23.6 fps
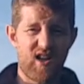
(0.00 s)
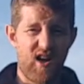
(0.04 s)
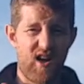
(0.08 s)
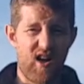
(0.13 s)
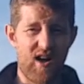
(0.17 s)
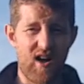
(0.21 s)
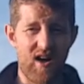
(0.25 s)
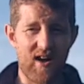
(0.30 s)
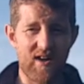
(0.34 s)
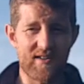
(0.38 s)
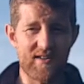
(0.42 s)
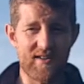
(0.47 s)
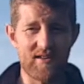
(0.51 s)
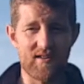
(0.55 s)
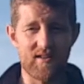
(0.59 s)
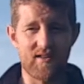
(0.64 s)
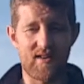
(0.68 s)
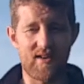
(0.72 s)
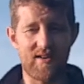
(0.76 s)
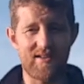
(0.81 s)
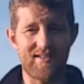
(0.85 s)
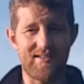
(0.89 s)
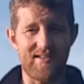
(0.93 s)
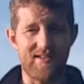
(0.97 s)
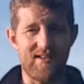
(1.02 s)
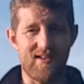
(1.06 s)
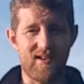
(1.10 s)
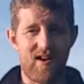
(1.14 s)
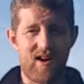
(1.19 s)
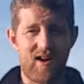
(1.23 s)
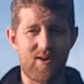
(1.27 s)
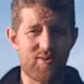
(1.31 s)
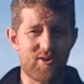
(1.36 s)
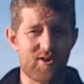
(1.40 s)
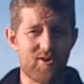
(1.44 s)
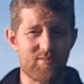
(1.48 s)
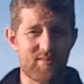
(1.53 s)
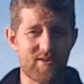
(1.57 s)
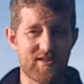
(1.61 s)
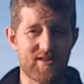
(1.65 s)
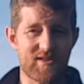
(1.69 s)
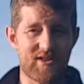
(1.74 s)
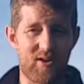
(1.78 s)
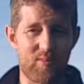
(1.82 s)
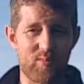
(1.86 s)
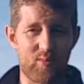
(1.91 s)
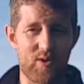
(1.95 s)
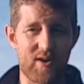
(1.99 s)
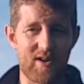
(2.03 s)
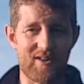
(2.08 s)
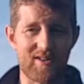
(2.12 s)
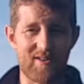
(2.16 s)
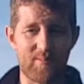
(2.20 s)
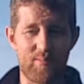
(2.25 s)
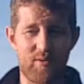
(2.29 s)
Highly unlikely. Are we going to be somewhere